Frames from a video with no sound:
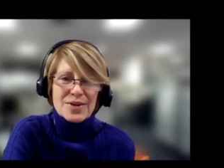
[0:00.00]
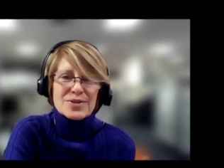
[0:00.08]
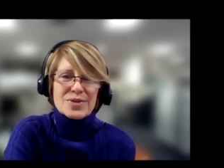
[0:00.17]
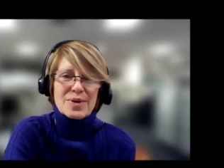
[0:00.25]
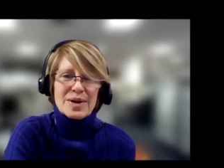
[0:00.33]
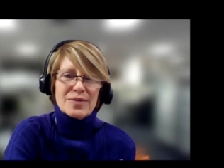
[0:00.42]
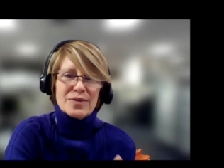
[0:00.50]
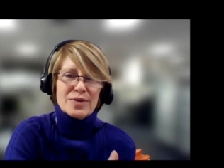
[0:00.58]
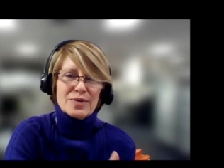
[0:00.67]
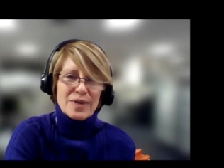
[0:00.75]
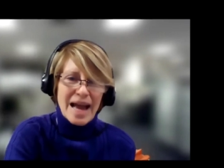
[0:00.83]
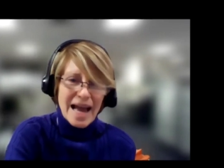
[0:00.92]
so if
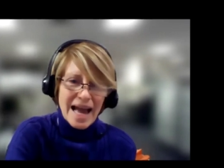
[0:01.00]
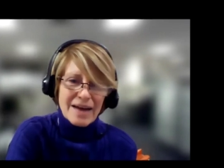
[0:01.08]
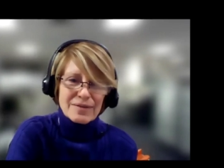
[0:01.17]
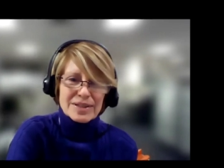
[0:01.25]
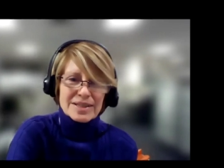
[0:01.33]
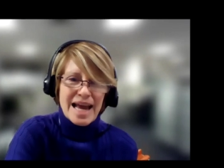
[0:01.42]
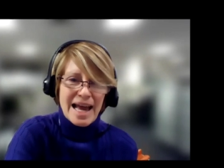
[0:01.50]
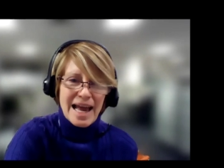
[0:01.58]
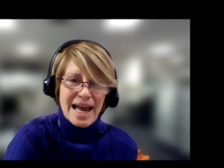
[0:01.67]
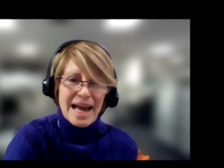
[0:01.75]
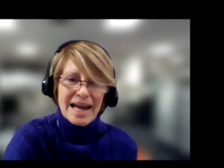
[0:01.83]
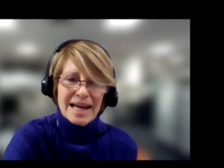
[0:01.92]
you haven't
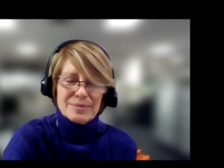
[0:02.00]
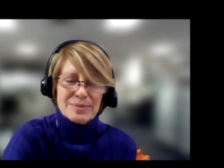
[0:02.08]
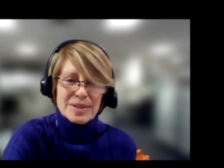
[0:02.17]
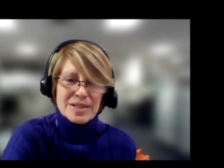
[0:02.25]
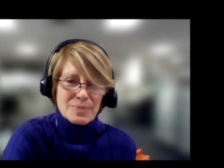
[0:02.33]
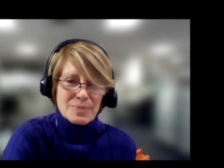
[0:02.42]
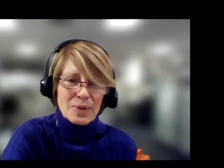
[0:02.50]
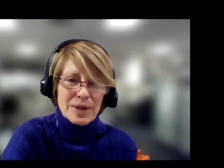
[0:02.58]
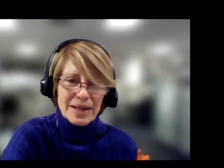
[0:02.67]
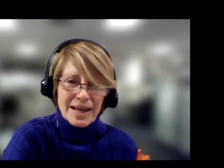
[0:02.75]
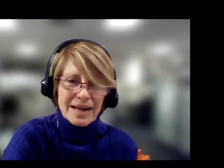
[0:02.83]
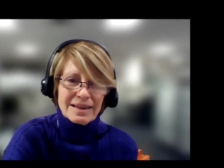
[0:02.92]
had been
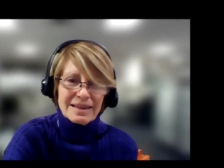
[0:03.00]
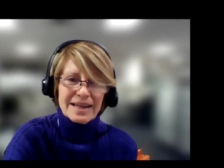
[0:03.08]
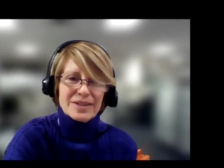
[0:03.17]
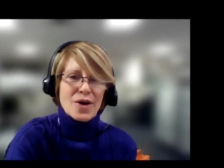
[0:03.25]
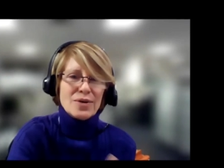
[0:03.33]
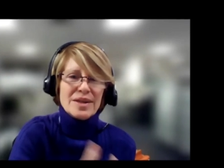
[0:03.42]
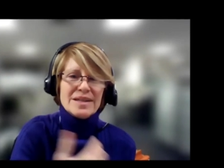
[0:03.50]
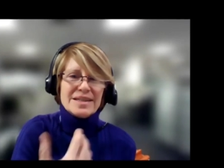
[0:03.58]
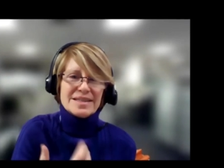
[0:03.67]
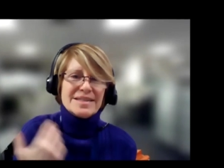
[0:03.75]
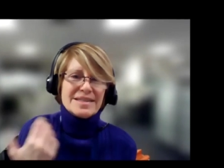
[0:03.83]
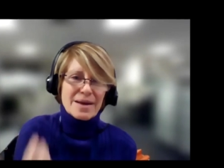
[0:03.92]
smoking anything, know that
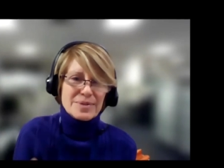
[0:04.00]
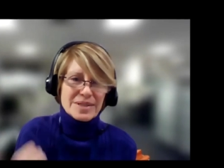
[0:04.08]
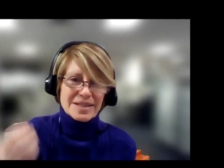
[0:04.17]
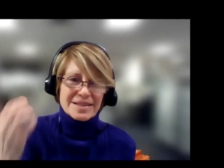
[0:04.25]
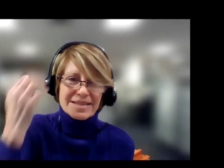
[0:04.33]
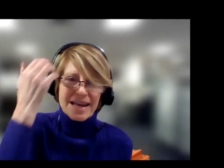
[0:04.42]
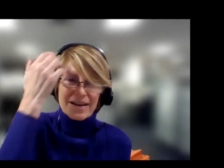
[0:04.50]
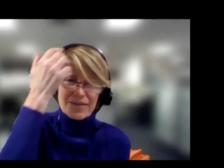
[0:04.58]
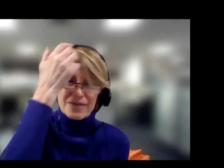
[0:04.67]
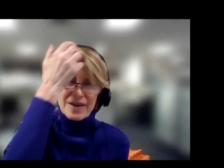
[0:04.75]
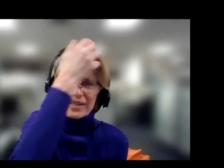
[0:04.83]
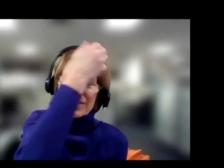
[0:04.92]
it's a substance that
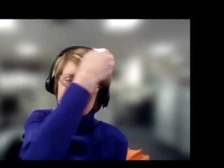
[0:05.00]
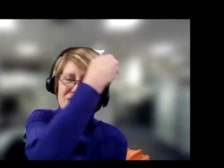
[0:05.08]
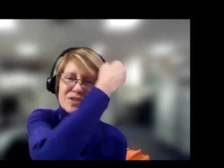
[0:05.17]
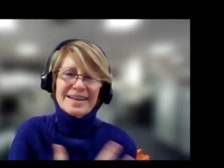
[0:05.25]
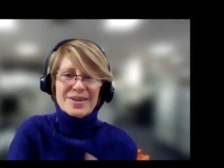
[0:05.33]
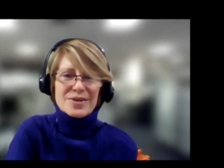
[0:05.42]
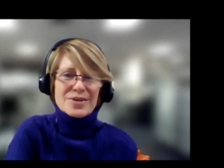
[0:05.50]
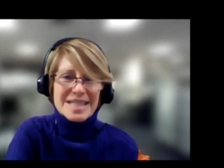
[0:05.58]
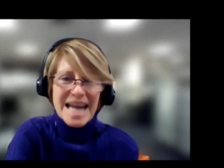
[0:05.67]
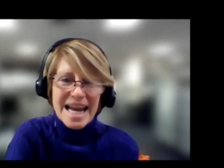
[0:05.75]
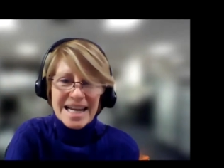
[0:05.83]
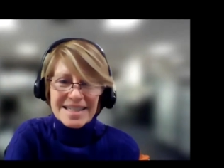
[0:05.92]
affects your
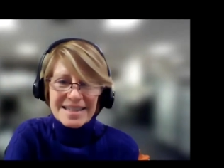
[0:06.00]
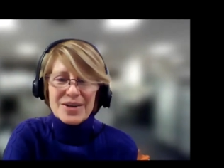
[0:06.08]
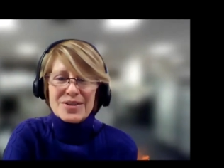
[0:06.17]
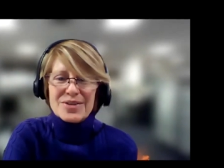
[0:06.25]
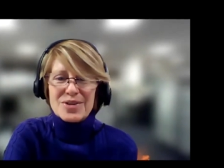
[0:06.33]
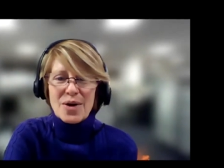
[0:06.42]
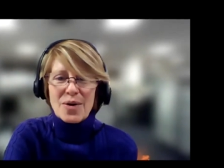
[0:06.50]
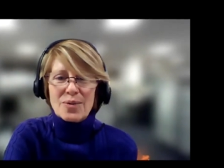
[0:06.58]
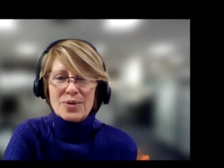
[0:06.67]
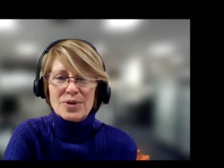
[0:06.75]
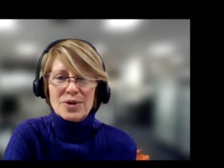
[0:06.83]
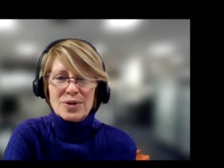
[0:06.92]
state. Your
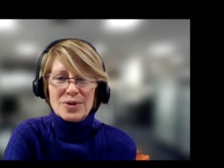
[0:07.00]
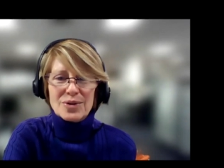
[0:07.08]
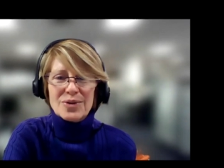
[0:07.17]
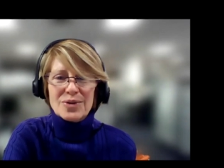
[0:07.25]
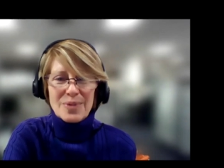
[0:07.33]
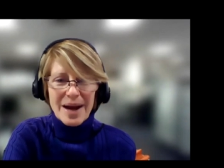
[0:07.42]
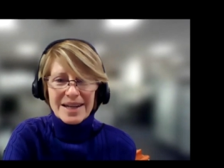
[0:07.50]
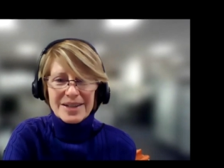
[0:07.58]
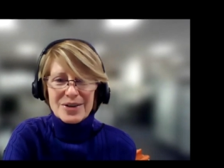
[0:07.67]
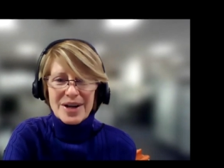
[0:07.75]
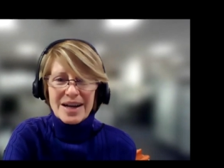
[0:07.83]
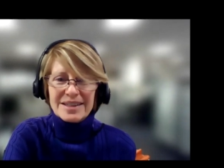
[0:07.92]
so right,
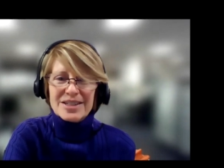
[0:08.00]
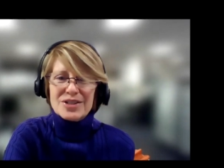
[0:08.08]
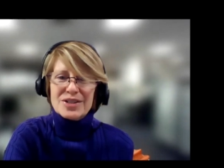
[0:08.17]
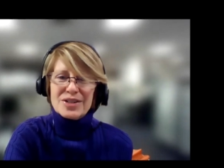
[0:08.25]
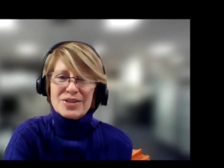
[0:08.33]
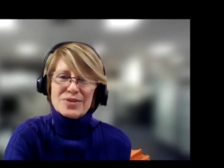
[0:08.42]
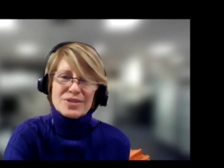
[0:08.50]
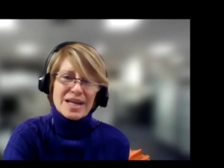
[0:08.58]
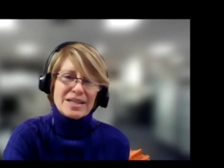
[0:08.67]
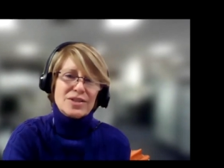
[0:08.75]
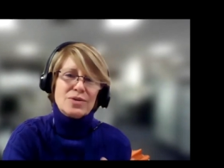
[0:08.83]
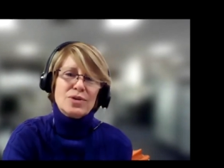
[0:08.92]
your cognition and your
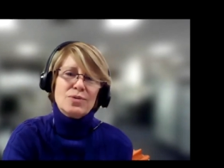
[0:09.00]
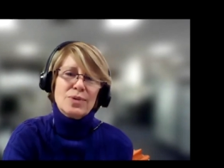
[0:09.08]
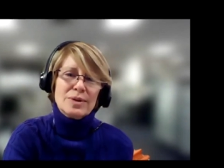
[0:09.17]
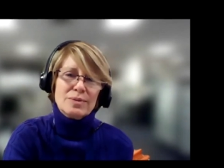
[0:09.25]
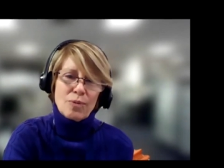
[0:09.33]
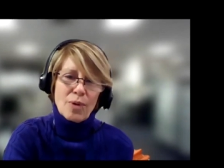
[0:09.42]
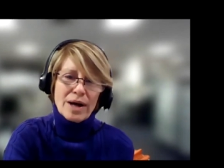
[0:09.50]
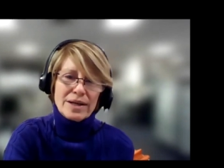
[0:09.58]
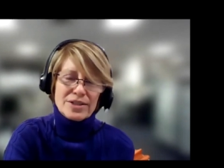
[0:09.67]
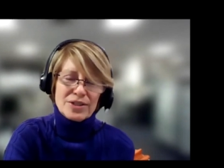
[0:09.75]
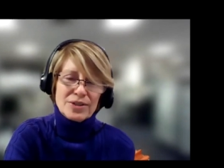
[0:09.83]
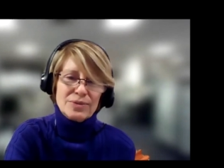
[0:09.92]
state. So you wouldn't
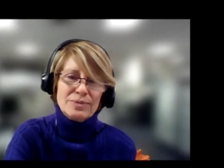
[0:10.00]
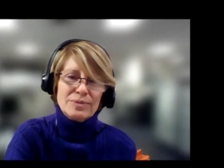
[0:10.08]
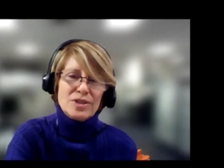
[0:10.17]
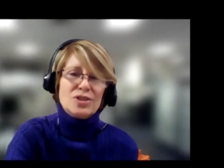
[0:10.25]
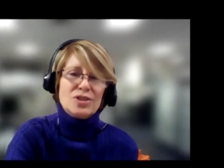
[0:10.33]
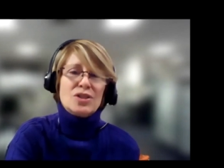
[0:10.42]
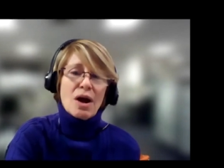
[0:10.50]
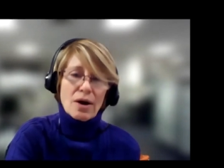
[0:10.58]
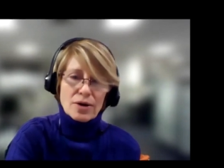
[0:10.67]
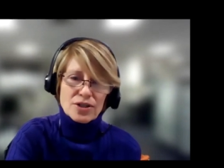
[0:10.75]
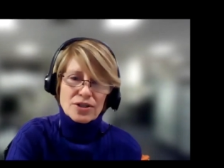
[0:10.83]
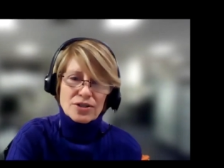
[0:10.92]
want to
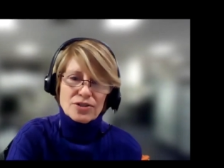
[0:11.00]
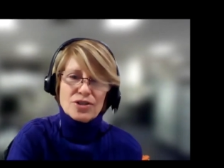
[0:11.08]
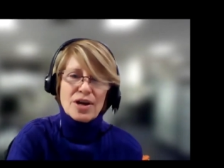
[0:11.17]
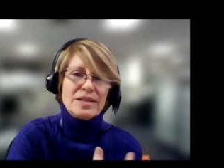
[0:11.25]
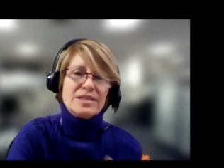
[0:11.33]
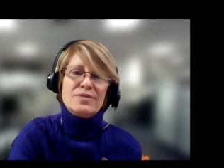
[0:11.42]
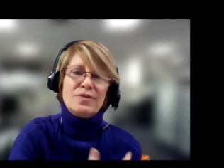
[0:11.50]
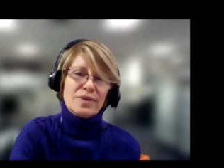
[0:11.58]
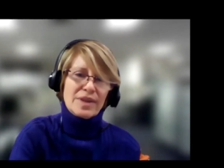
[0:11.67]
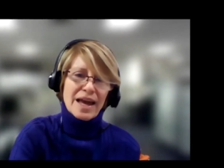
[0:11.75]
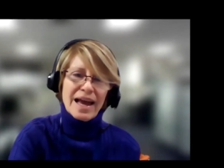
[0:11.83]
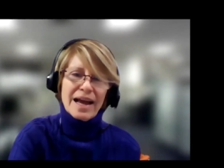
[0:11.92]
start just
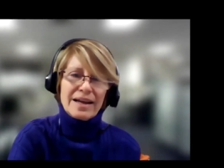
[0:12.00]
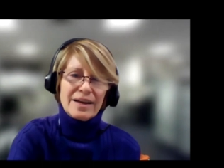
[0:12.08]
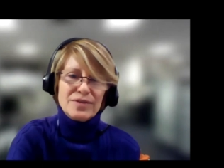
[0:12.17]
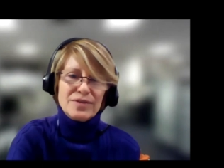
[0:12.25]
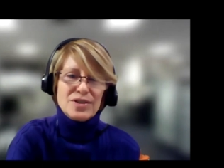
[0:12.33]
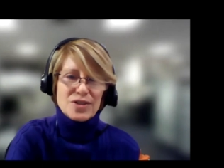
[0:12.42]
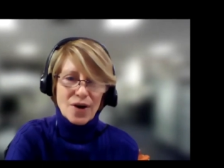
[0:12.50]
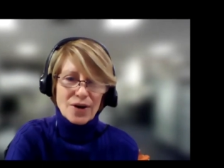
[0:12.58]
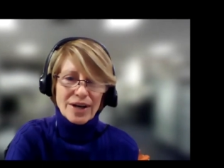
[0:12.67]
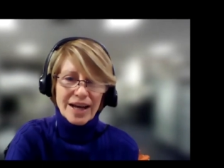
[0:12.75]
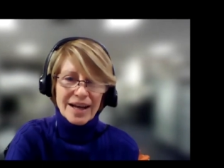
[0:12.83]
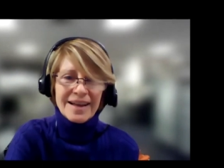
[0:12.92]
for the heck of
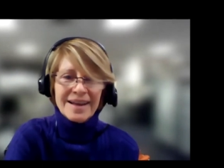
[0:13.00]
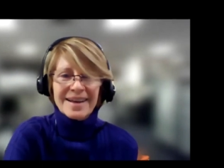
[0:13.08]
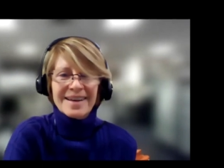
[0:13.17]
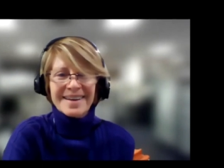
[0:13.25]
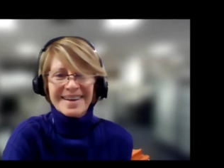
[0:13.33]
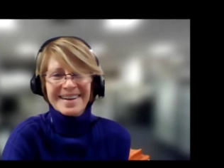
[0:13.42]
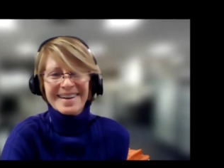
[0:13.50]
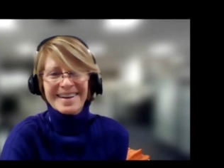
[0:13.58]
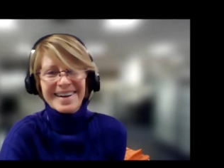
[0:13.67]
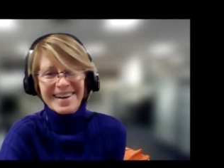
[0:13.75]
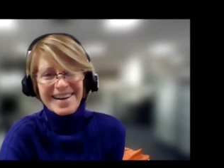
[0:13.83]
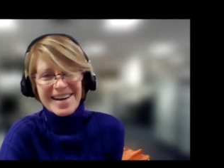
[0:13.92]
starting mm-hmm.